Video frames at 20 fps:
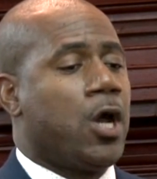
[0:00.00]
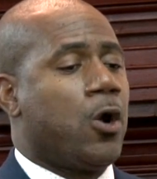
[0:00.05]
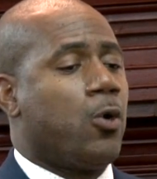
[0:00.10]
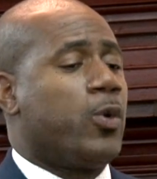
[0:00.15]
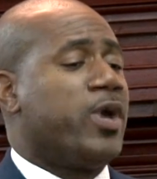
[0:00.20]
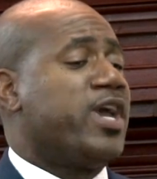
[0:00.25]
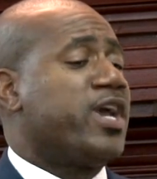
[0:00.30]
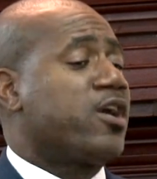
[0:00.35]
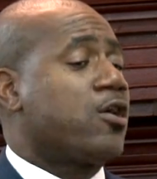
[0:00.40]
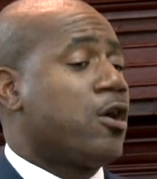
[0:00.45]

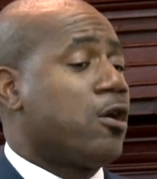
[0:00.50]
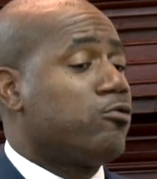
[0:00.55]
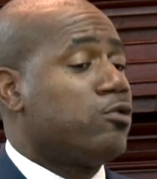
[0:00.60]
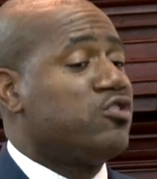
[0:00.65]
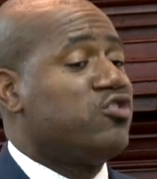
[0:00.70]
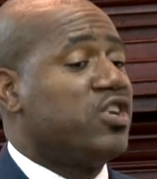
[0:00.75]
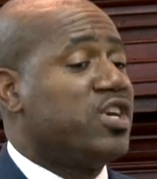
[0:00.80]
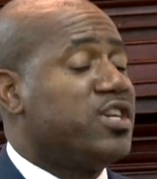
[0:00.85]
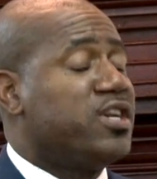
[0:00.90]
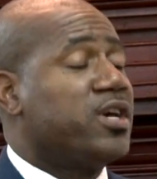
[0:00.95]
We're
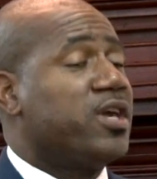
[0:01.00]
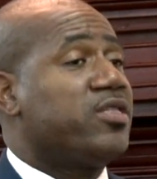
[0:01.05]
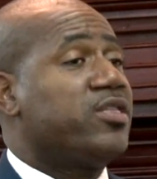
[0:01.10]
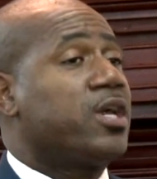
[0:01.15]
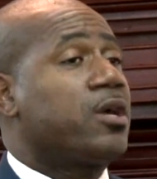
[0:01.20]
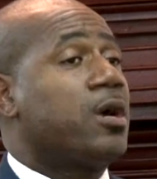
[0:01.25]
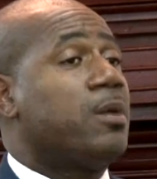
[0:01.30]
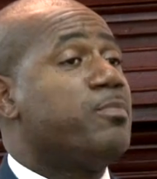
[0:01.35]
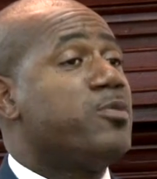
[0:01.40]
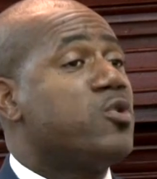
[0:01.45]
encouraging
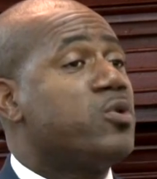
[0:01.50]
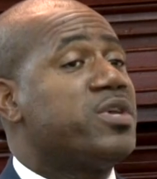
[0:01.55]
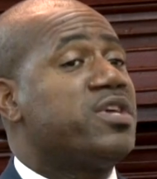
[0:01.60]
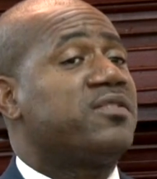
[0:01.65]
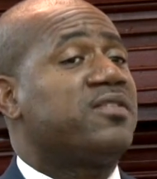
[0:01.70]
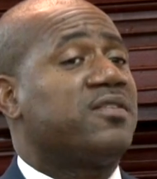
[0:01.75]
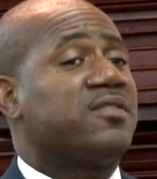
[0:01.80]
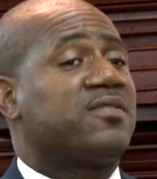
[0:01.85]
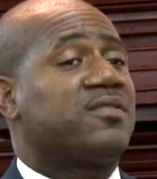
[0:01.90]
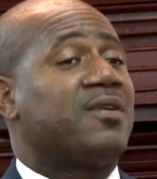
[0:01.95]
the
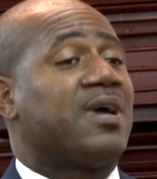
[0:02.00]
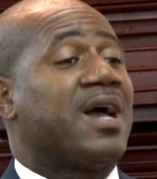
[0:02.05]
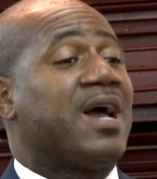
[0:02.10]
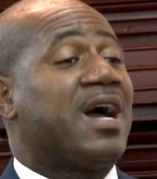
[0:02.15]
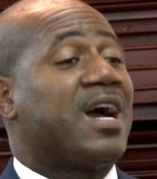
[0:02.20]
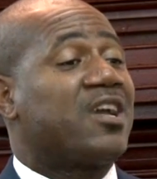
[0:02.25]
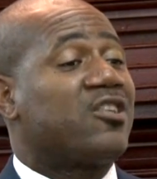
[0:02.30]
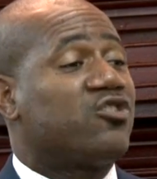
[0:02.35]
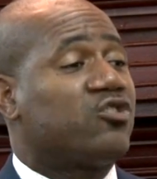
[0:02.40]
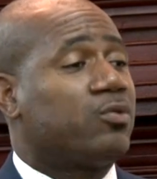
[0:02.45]
communities to
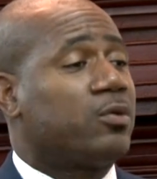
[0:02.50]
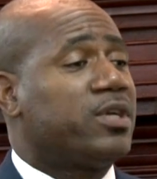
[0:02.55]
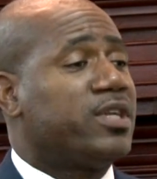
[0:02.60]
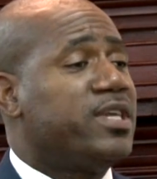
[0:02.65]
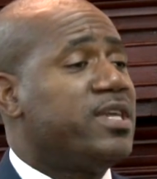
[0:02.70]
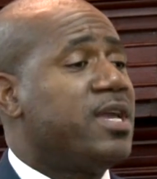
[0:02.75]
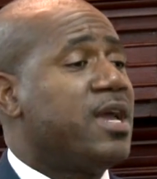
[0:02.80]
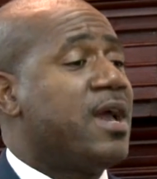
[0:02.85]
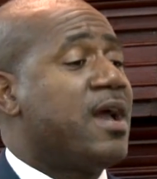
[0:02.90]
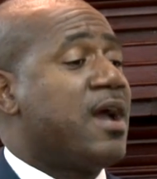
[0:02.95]

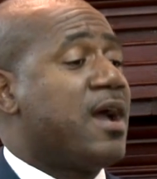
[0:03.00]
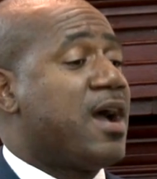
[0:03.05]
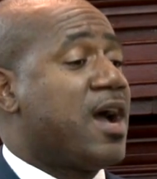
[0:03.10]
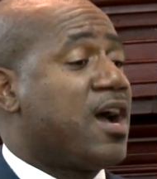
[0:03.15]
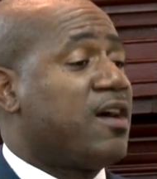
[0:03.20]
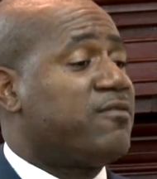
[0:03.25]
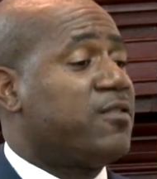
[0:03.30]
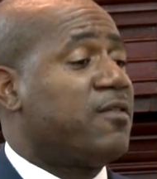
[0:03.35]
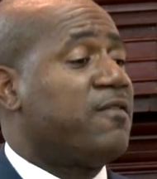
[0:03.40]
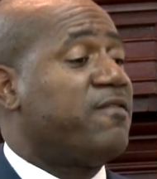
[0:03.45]
actually
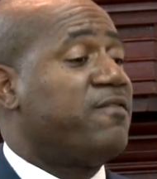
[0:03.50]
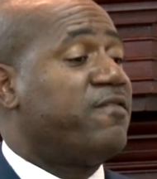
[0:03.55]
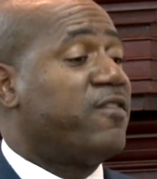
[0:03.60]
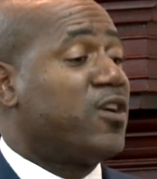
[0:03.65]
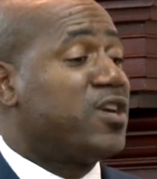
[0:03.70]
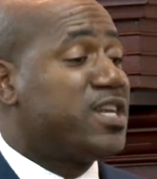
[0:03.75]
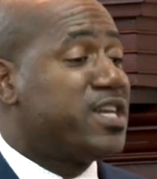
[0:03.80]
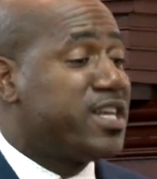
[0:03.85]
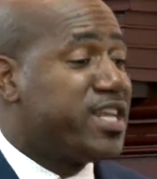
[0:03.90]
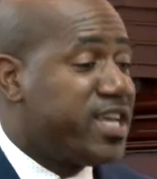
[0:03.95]
have
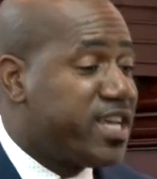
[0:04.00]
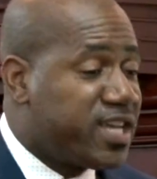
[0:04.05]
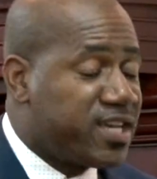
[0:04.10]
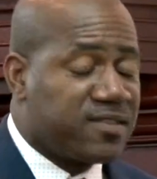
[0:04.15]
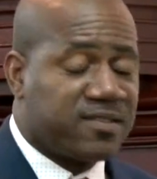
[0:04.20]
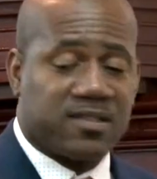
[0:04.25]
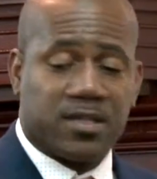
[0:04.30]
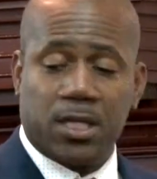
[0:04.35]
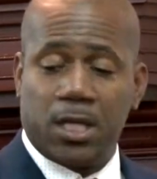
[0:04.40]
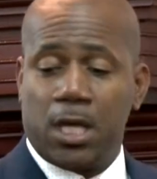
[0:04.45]
fun
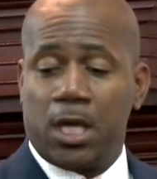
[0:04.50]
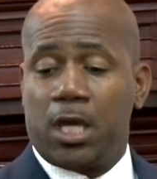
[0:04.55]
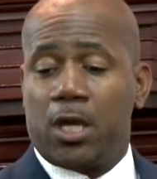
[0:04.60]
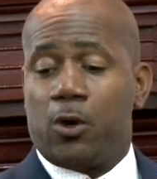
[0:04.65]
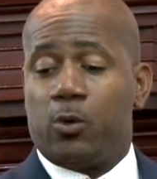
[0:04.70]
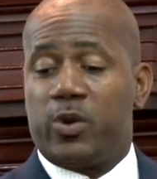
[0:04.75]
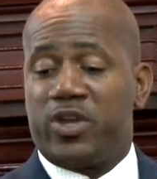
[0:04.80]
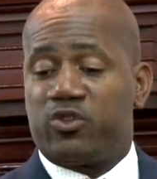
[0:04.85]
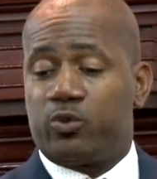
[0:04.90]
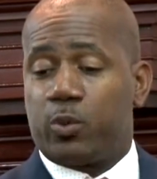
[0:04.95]
days
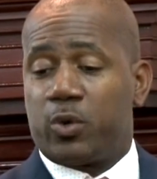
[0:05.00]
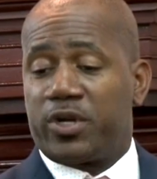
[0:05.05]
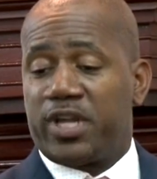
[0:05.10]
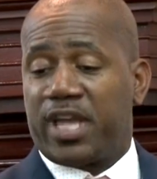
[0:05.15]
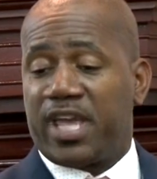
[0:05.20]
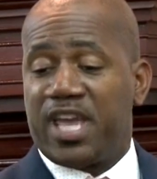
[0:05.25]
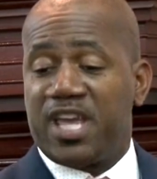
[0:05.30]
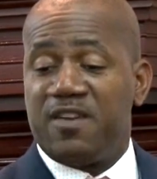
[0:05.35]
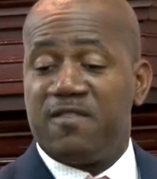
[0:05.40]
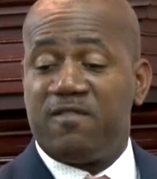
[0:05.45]
which
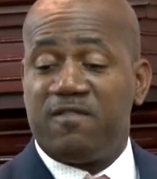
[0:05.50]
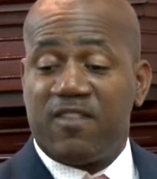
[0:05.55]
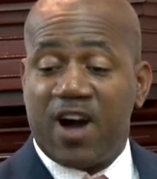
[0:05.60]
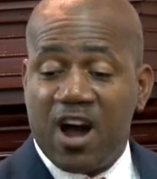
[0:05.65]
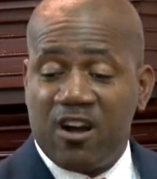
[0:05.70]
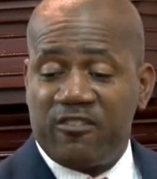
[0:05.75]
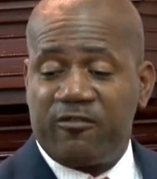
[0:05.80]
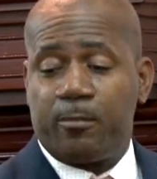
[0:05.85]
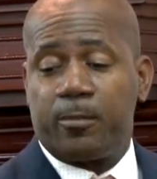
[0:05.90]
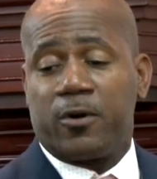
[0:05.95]
would
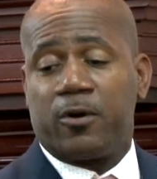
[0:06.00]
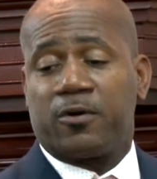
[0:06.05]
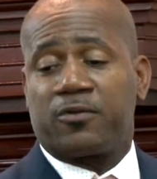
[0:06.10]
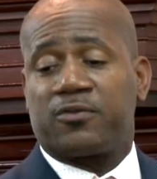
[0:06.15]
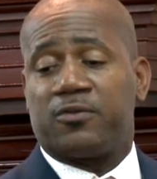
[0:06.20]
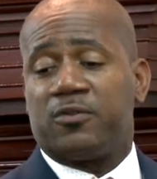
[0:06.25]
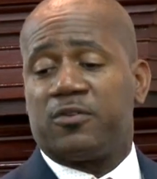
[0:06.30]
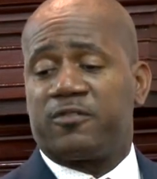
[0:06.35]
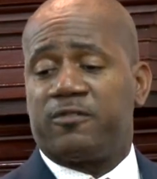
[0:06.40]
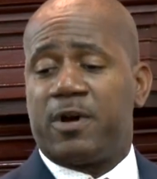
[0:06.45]
involve
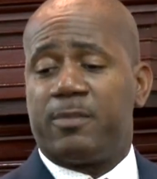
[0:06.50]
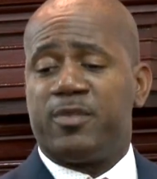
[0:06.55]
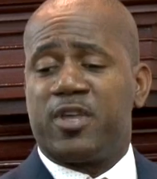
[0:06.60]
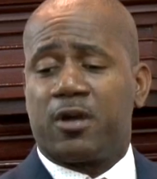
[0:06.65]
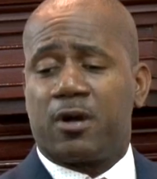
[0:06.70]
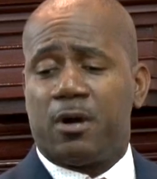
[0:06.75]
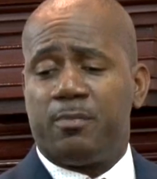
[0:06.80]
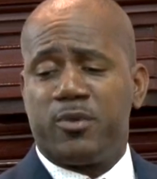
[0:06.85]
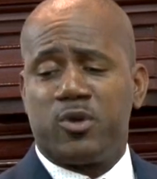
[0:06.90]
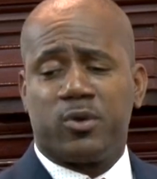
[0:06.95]
persons from
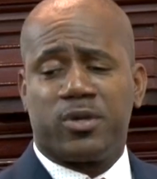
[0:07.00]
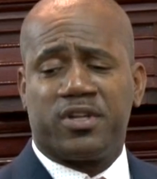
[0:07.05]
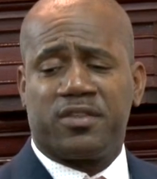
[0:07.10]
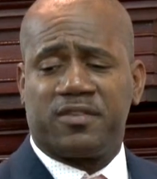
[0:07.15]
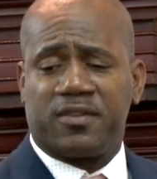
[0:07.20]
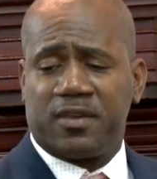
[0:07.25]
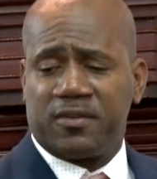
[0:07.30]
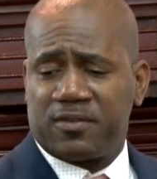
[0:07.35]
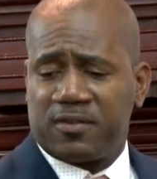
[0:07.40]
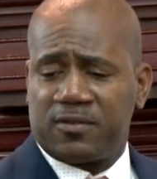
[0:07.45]
the
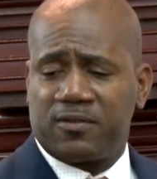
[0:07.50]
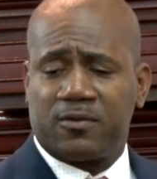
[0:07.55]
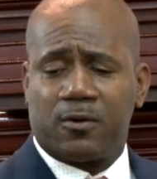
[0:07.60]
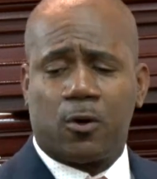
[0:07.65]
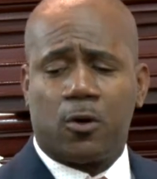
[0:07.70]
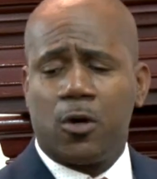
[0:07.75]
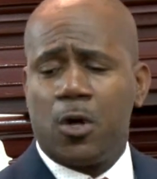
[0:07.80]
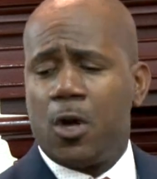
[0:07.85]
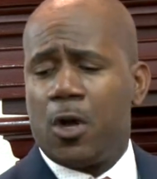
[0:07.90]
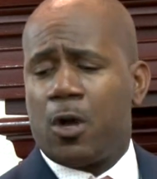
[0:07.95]
communities.
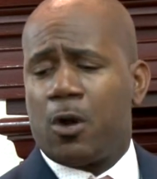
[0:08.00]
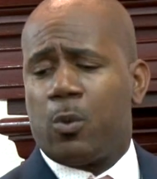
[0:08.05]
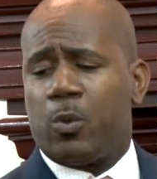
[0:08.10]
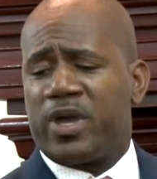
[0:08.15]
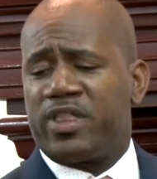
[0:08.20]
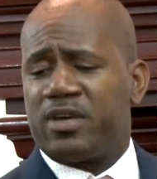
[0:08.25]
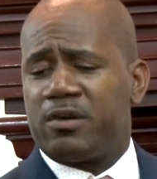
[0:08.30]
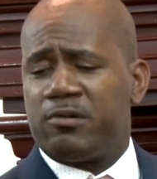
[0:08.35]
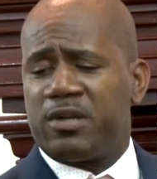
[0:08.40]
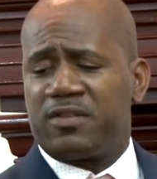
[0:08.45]
So
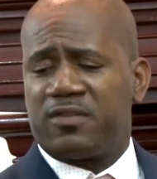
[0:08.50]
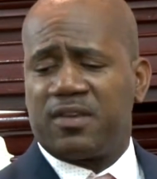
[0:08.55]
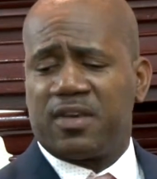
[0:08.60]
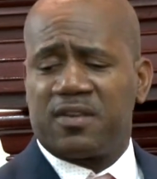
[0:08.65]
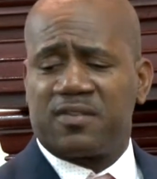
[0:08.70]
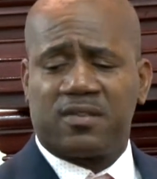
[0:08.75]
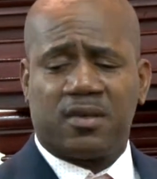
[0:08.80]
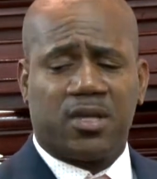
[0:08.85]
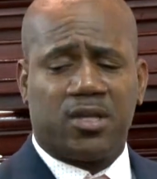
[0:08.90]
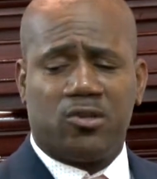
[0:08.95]
whether it
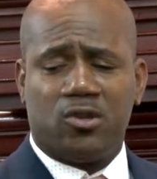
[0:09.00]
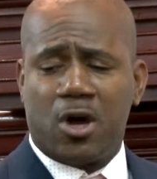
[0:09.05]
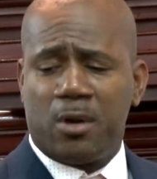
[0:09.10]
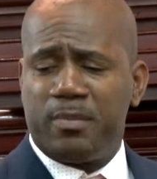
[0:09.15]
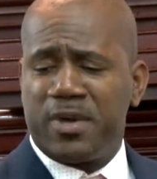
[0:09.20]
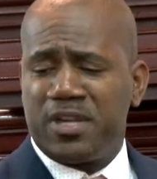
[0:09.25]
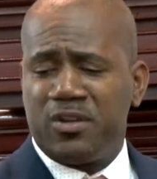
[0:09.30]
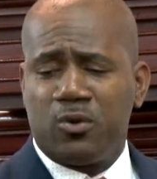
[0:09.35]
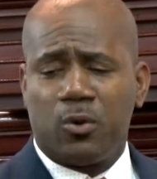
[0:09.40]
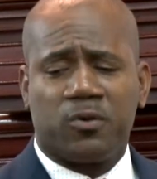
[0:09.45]
is
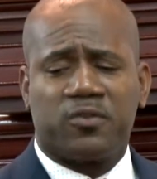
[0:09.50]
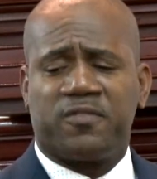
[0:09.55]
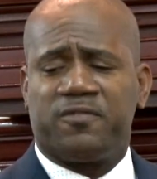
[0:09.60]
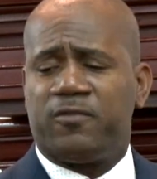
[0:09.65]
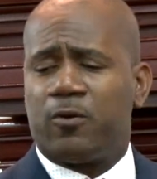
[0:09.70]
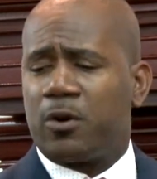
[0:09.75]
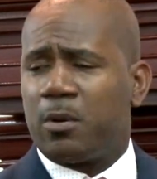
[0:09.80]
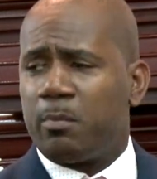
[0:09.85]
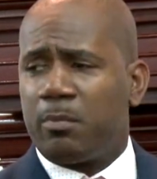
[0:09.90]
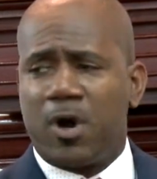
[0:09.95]
dominoes,
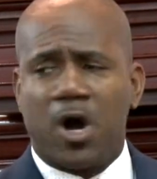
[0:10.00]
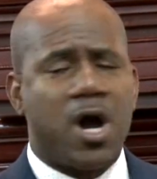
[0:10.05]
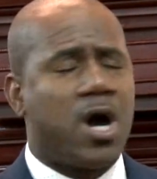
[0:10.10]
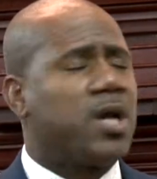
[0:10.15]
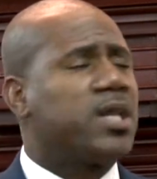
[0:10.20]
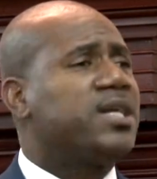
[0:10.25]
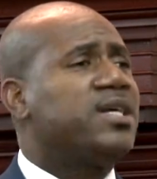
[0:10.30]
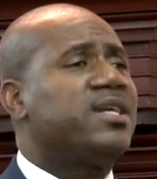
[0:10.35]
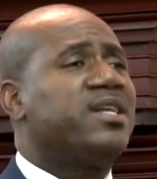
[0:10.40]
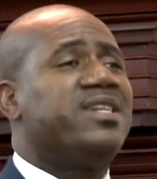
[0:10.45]

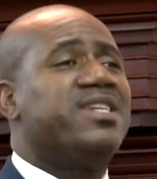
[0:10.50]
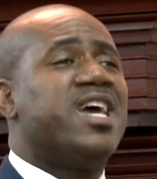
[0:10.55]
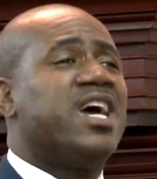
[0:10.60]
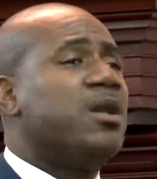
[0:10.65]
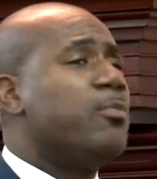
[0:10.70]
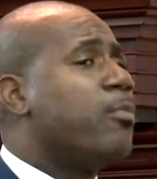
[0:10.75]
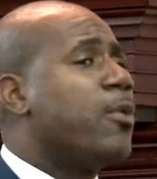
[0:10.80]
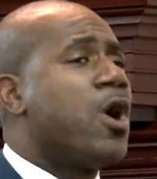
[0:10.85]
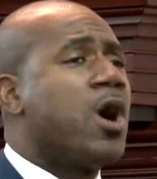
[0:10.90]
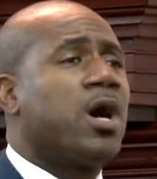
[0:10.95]
football,
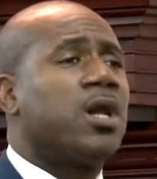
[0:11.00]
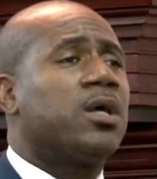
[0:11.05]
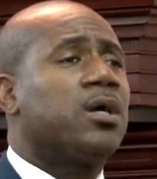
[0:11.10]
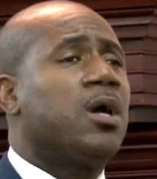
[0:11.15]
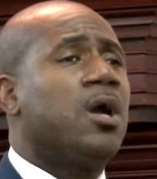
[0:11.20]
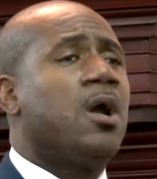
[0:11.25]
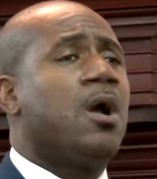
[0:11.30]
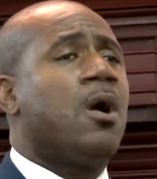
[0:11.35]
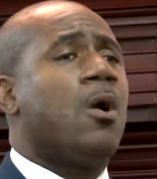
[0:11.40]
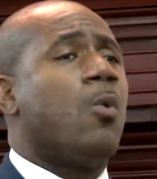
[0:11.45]
netball,
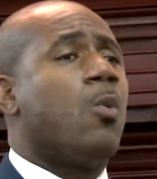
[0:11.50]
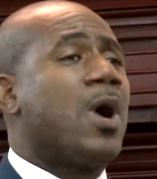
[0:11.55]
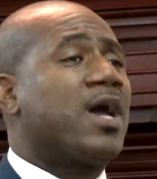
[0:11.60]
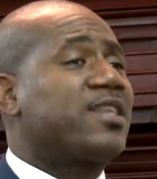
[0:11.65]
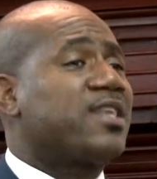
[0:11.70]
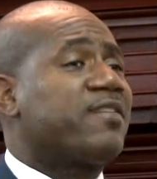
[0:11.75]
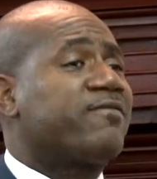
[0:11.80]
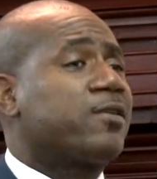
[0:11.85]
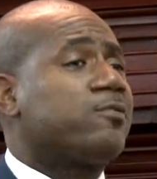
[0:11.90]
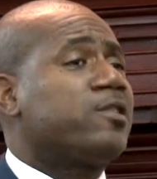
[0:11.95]

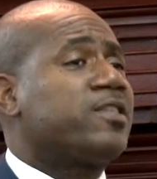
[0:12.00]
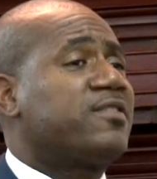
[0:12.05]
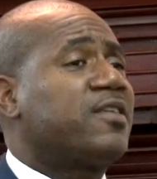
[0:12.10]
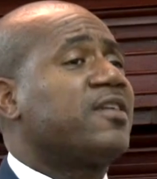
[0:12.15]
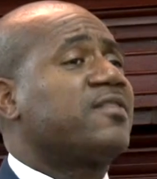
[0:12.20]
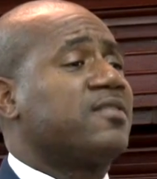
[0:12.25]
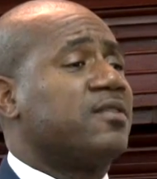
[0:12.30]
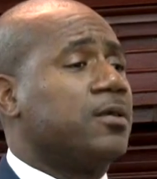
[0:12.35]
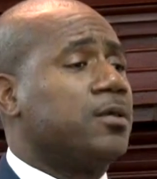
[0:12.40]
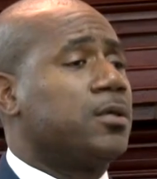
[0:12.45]
whatever it
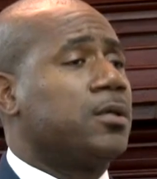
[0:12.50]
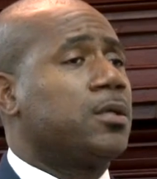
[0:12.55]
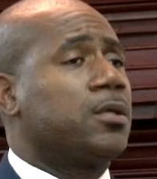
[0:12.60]
is,